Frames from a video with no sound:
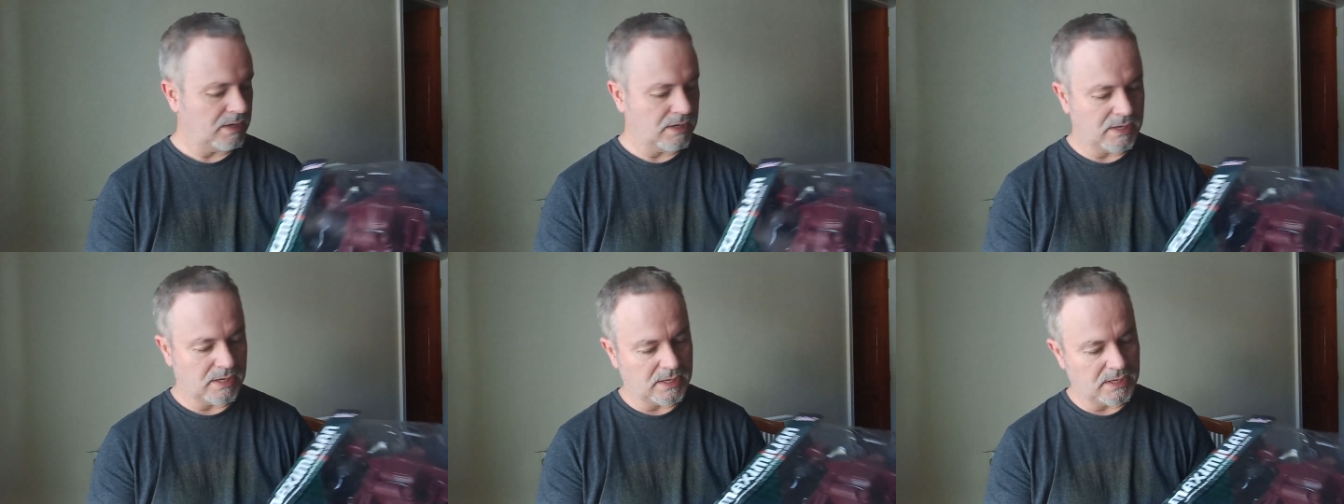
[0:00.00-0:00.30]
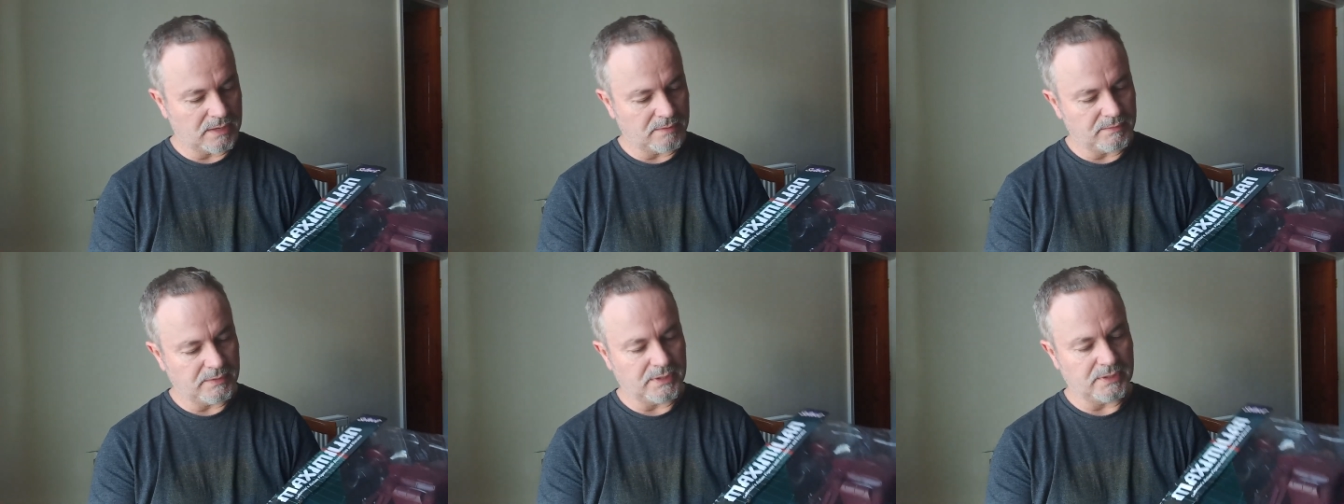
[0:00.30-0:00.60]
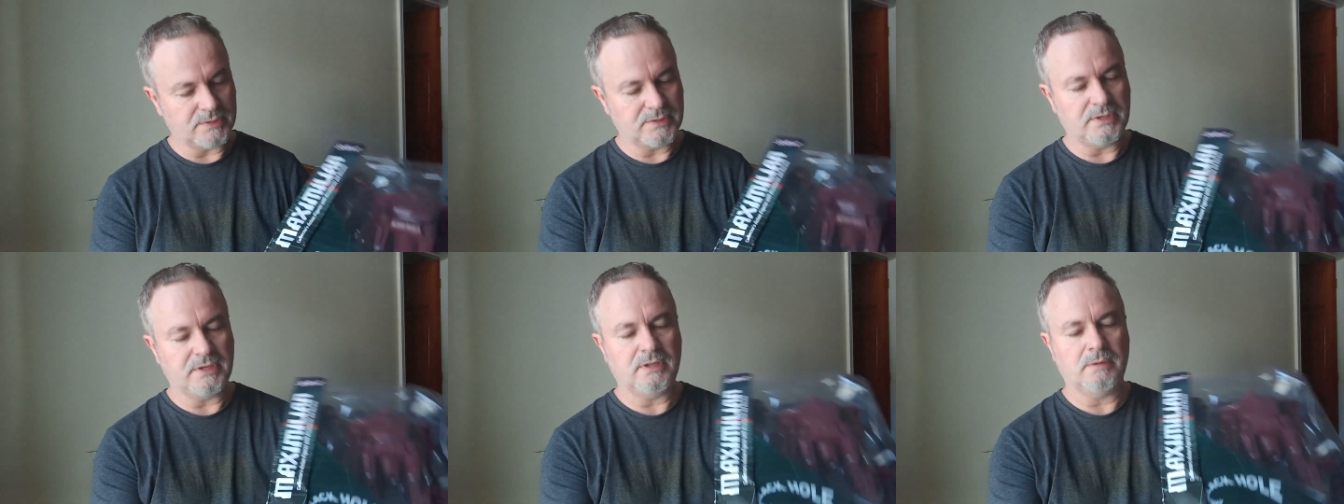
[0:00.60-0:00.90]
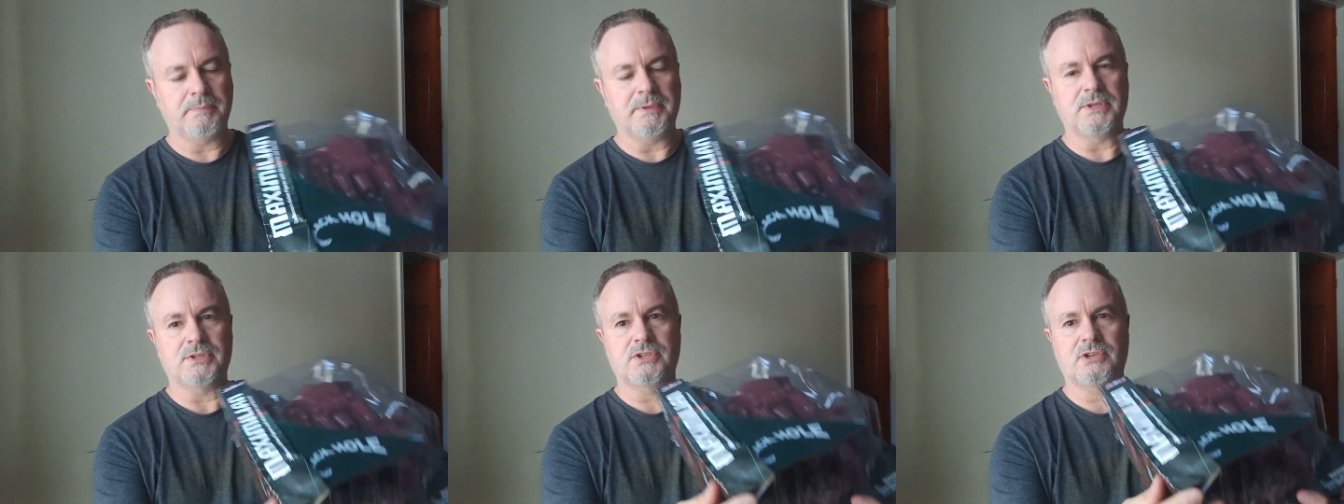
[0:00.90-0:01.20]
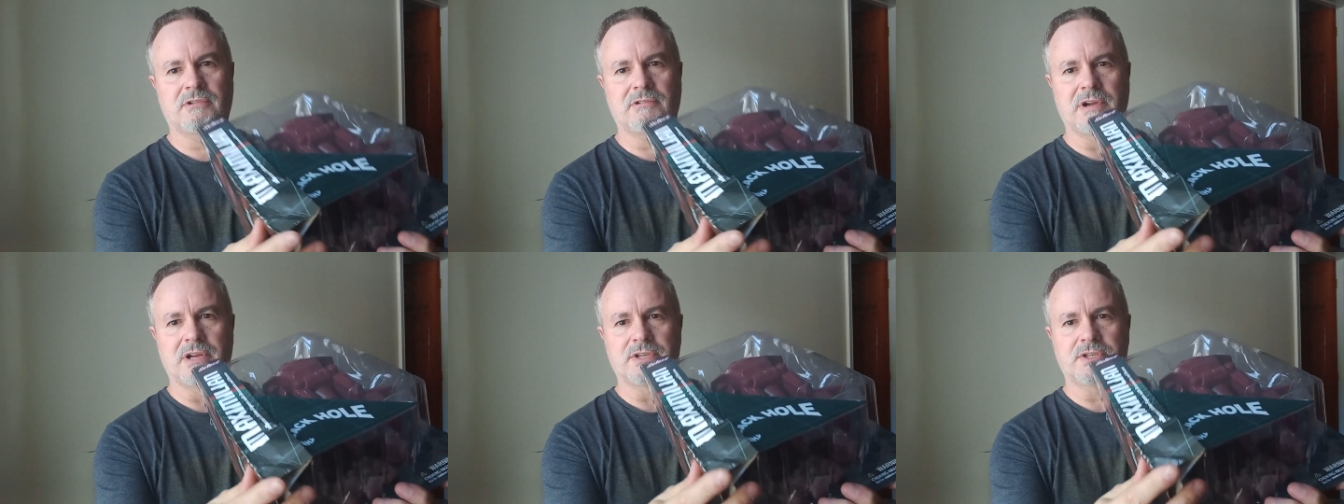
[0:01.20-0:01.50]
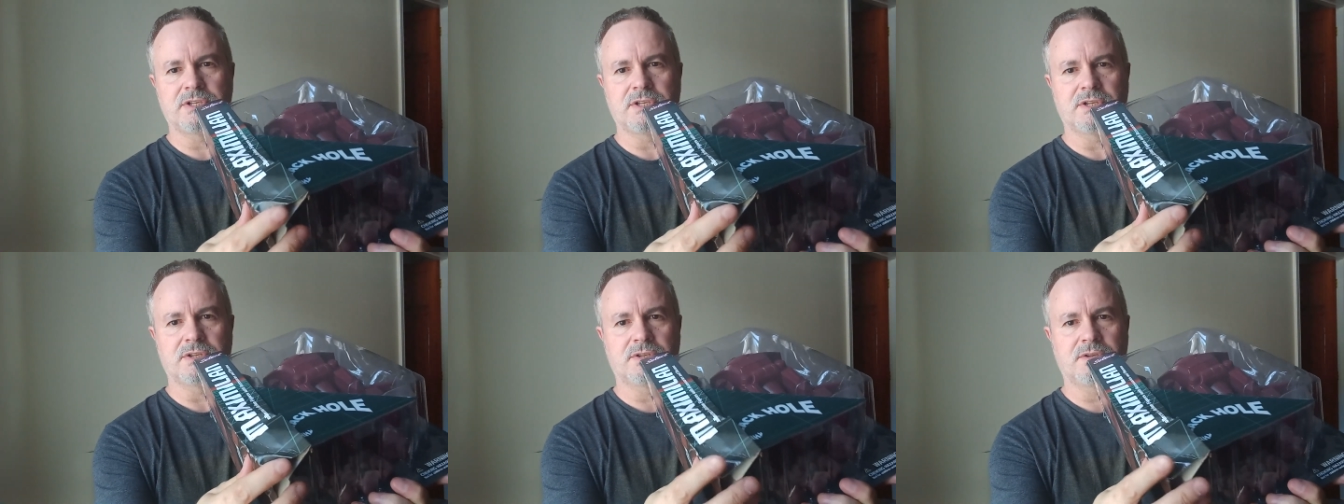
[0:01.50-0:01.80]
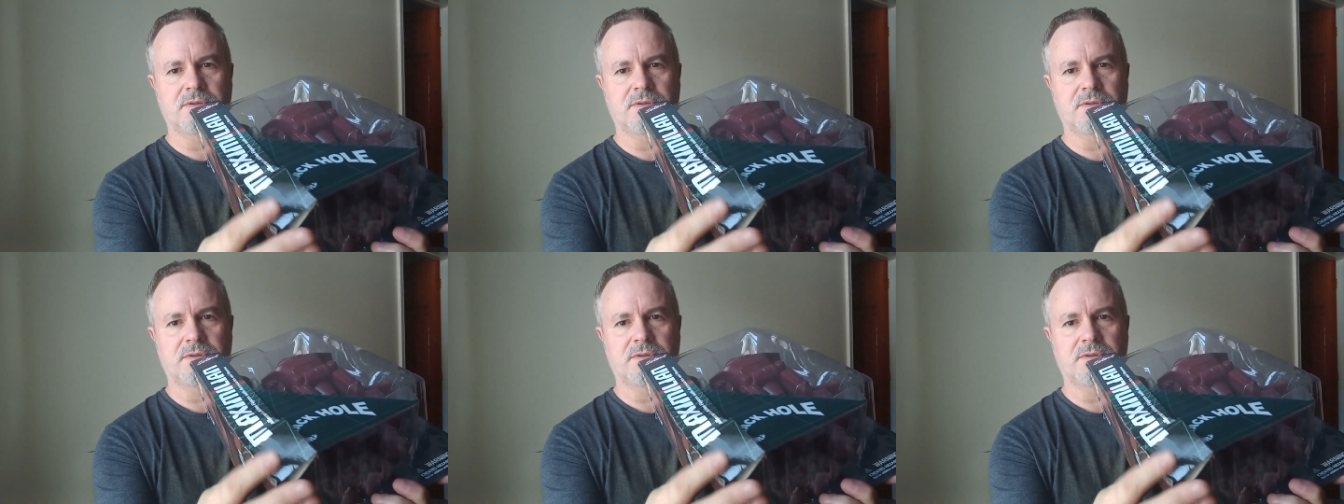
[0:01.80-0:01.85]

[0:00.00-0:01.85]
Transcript: Yeah, it's a little bit scrunched.